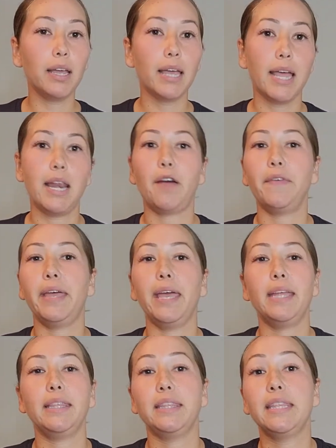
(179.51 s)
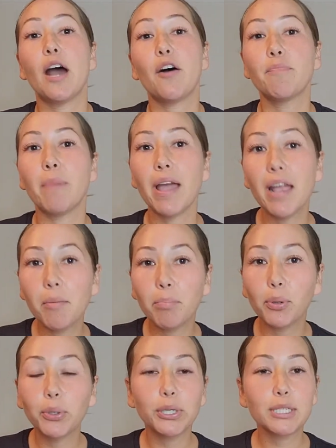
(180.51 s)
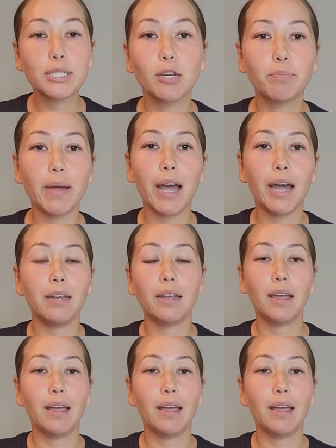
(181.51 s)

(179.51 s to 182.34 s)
And now my employers bad.